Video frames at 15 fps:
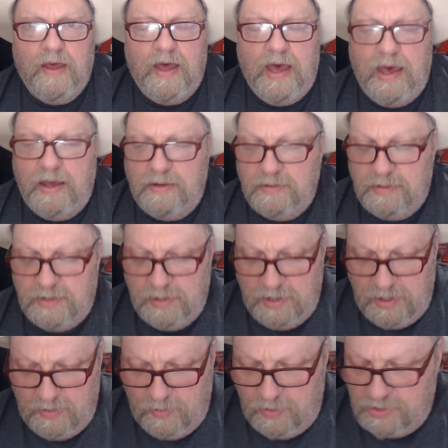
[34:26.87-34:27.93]
And
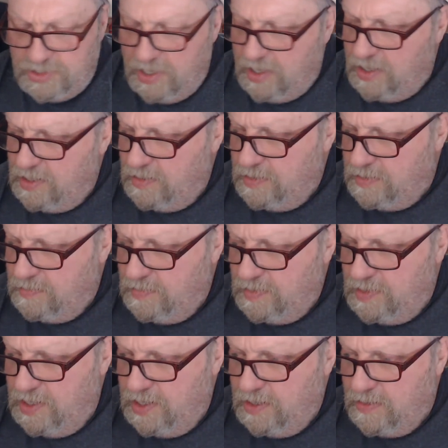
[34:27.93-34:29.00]
what's that other
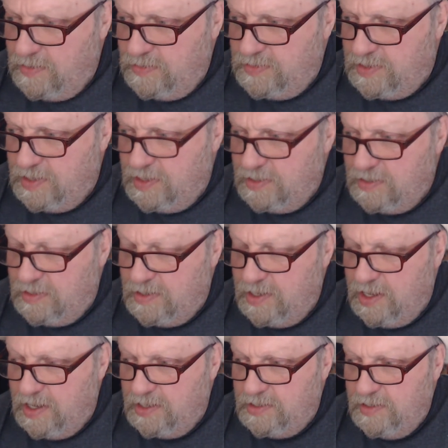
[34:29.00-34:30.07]
legal thing that I
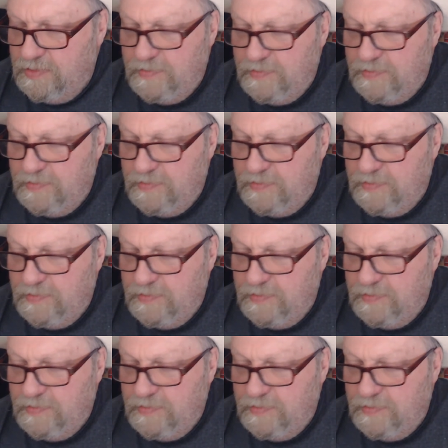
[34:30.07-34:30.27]
had?